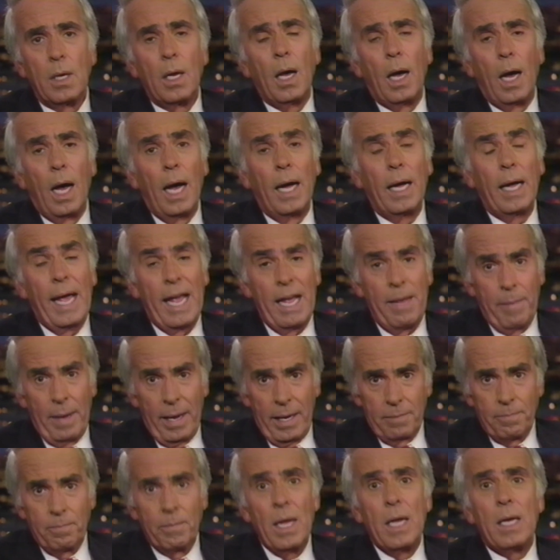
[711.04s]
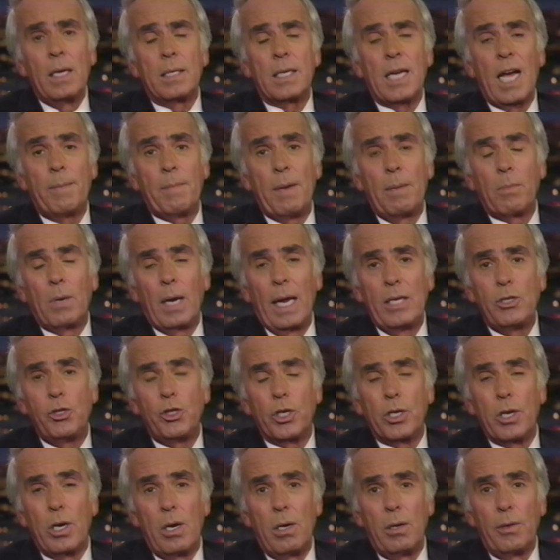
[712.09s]
Uh, amen. Yeah. Tom, I'm glad
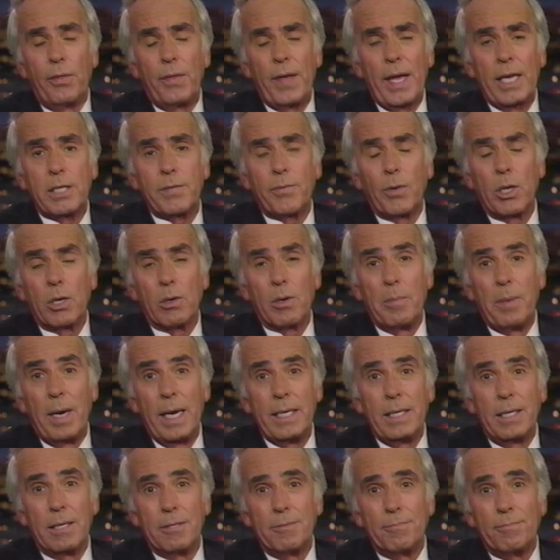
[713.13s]
you called. Thanks for the reminder.